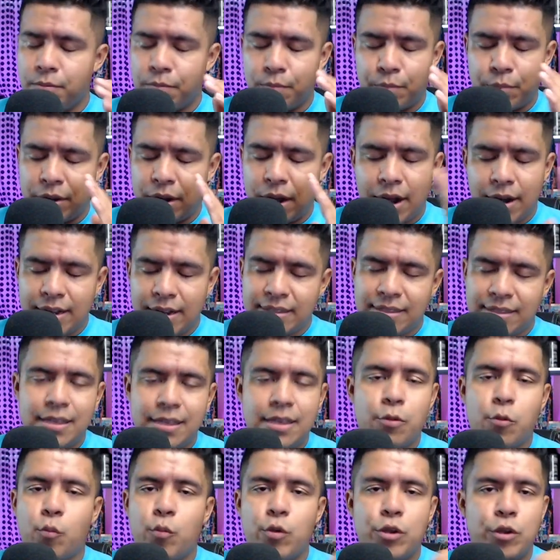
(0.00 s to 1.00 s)
but
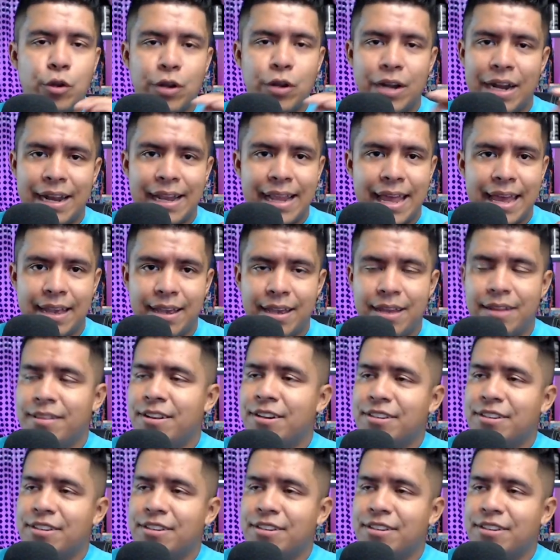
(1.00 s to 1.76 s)
honestly, we do not like it.